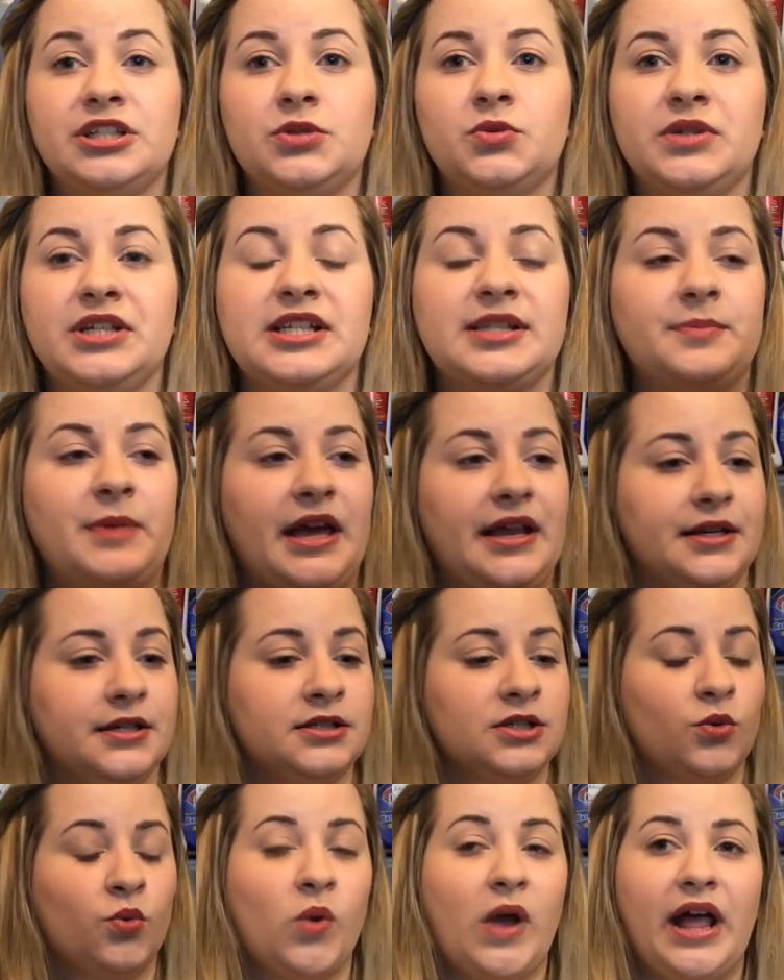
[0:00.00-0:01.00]
did we
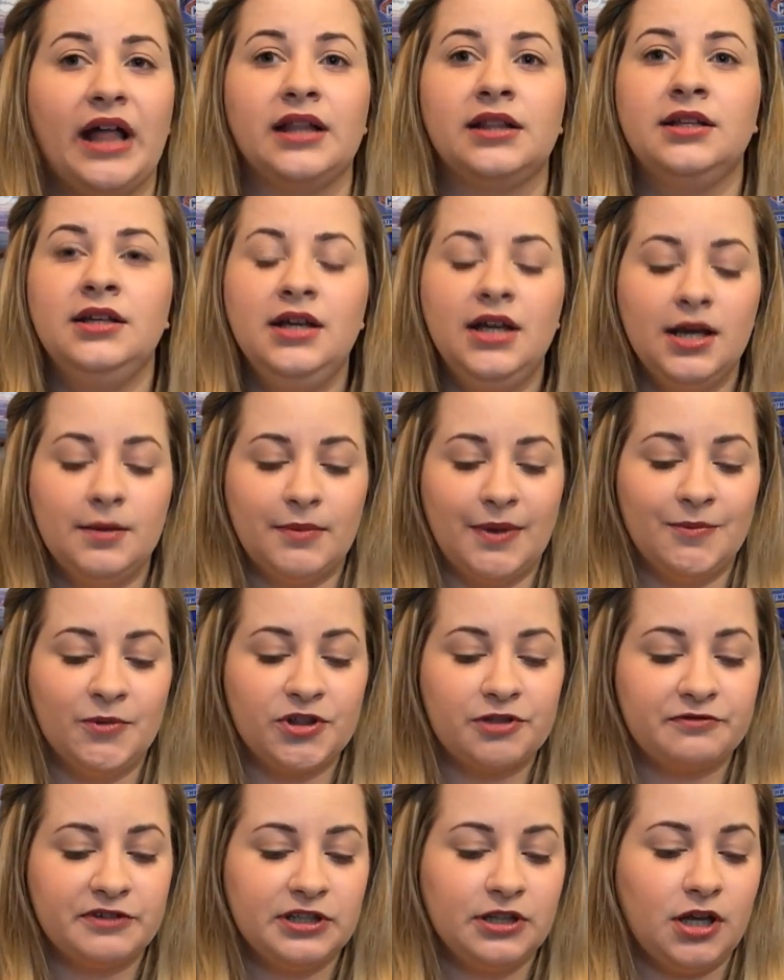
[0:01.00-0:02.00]
spend? Well, my
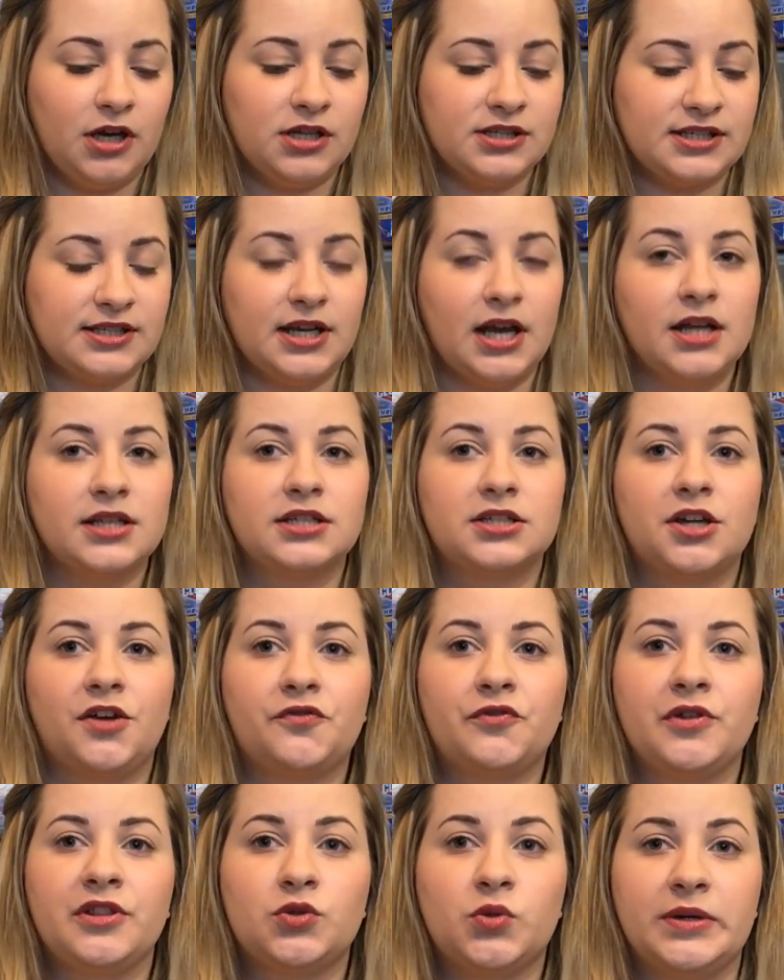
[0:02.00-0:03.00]
mother-in-law started
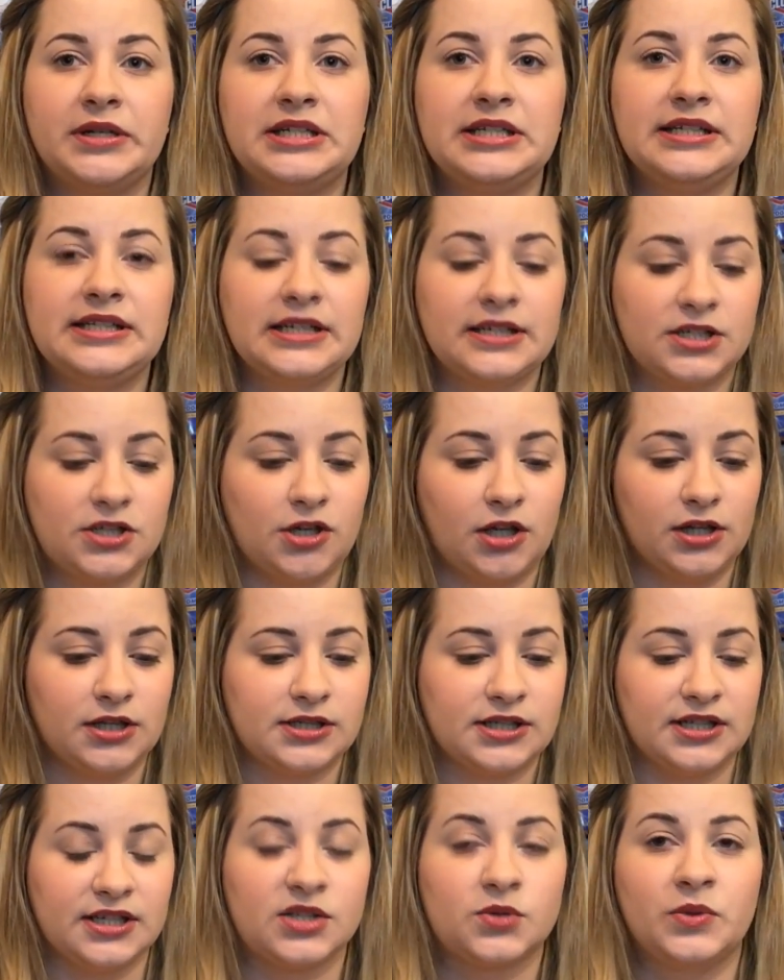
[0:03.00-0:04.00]
off with
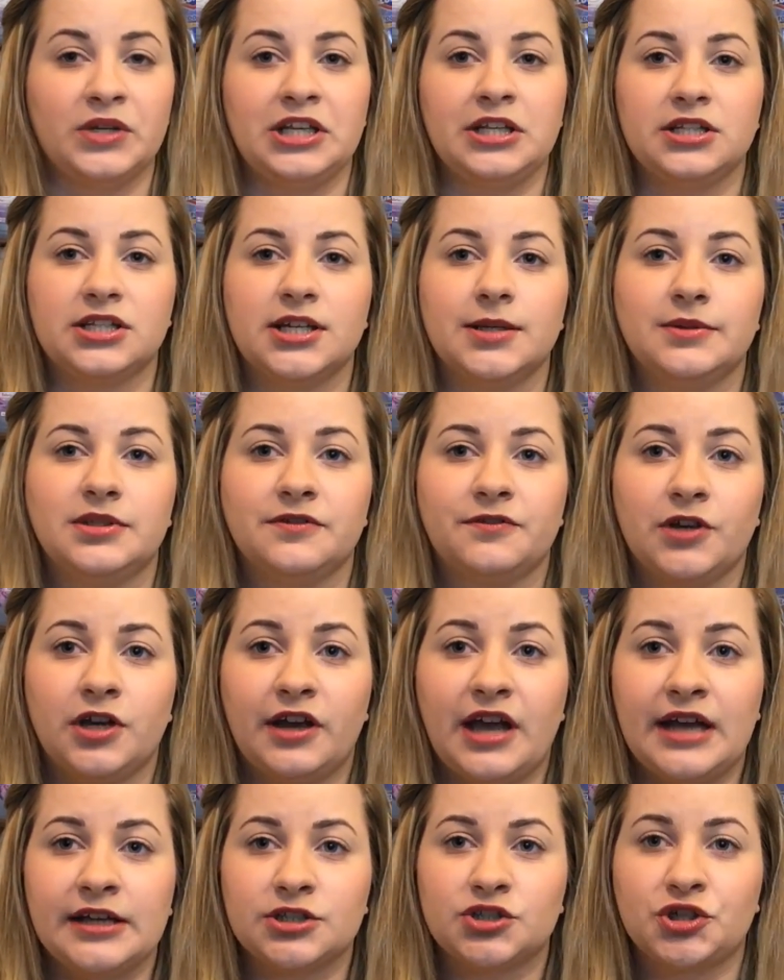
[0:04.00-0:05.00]
$26 this week in terms of
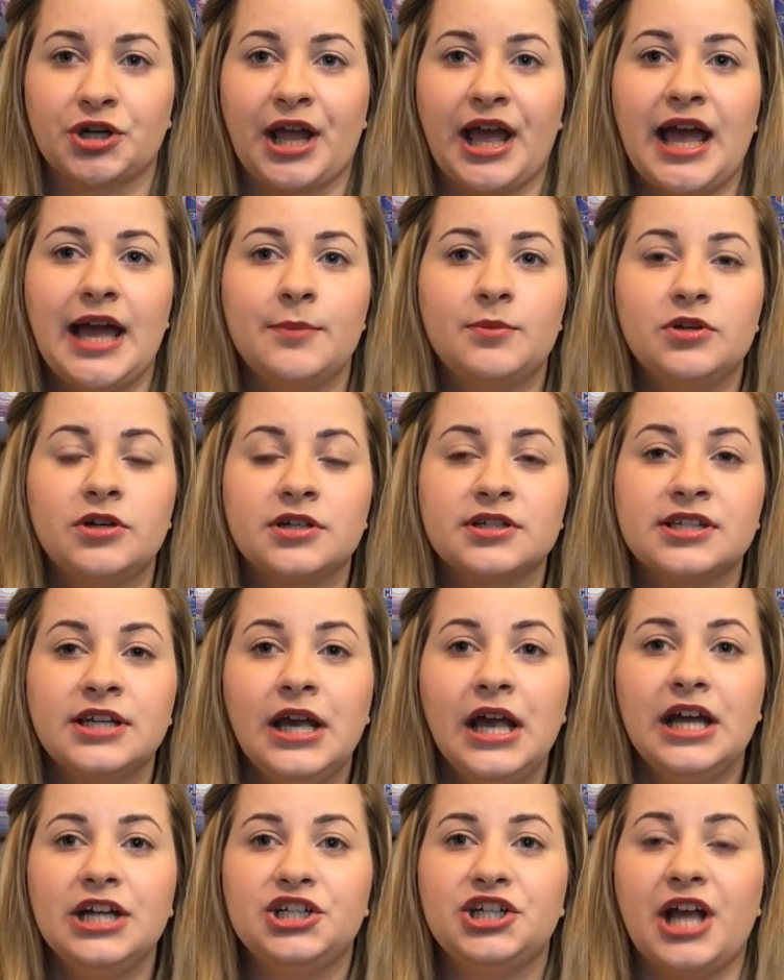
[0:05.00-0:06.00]
her extra care books.
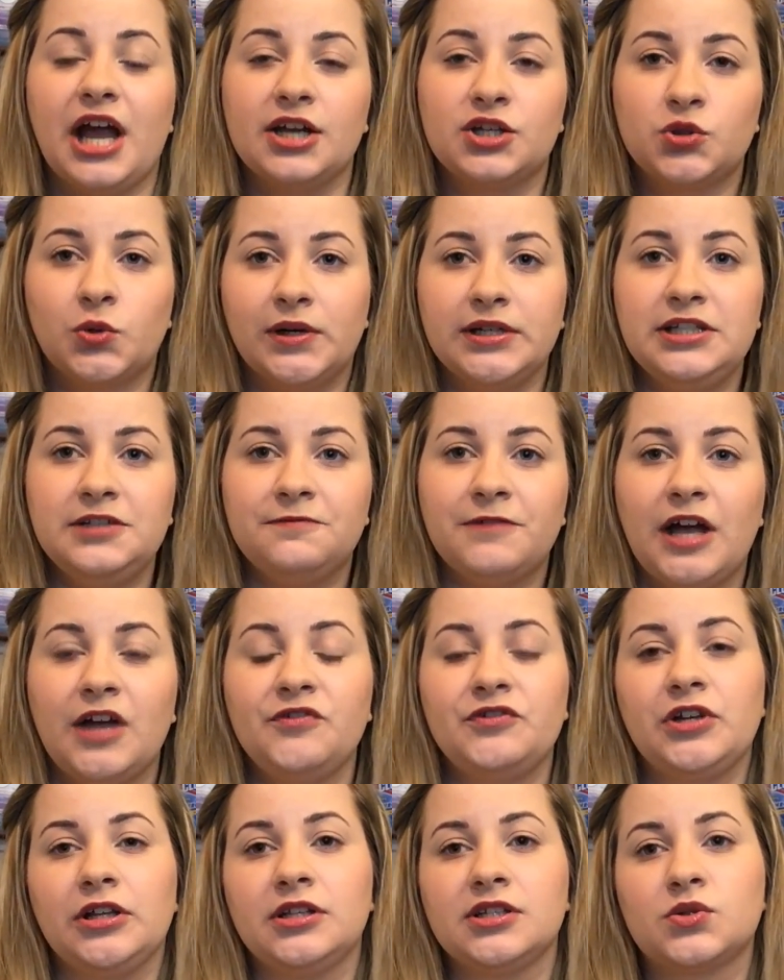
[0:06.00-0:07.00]
She had
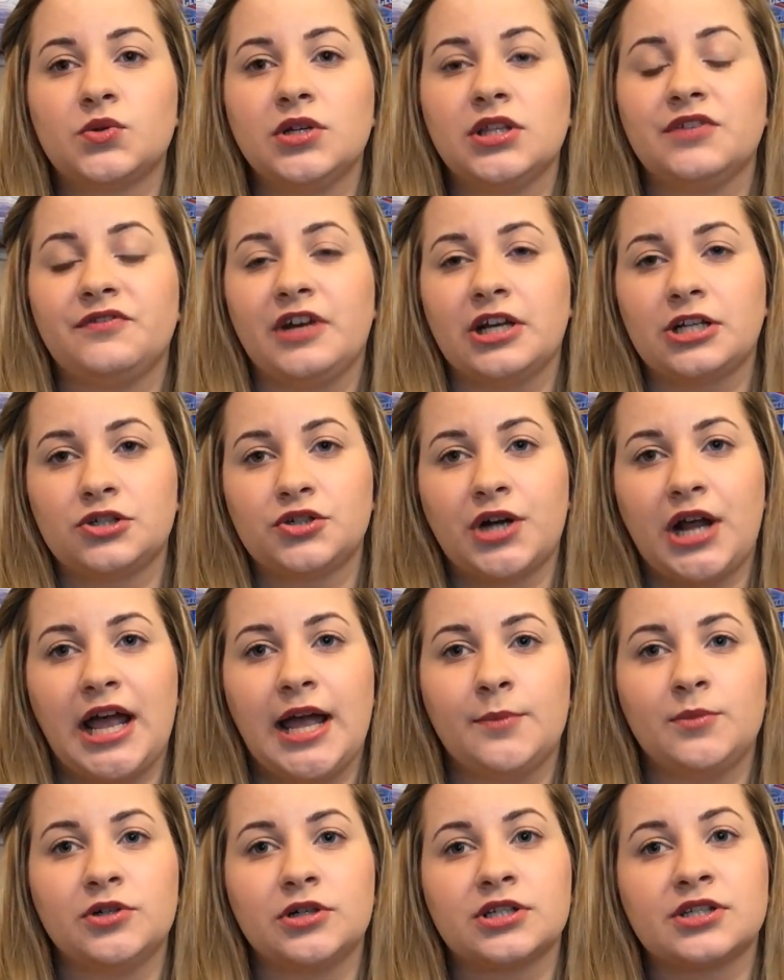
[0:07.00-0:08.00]
$25 worth of extra
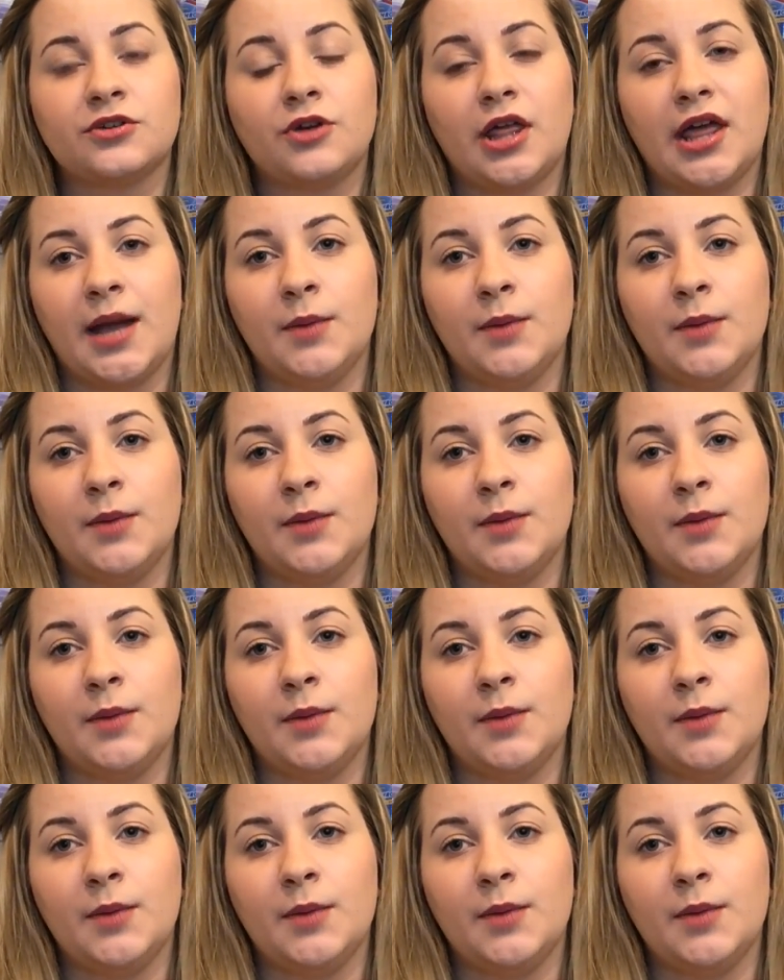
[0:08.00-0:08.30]
care books